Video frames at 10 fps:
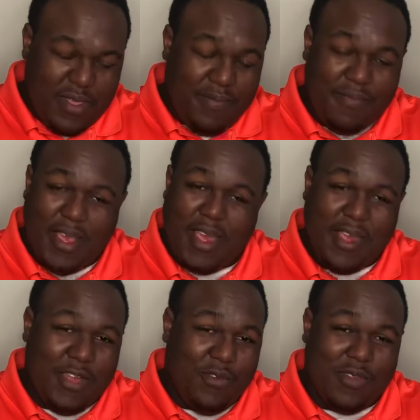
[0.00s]
man,
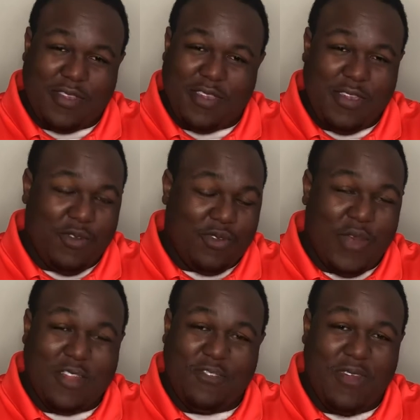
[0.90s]
it was
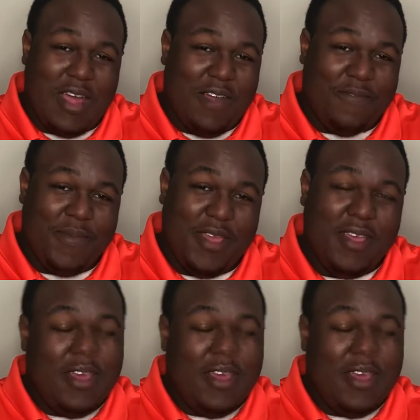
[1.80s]
way too long for me.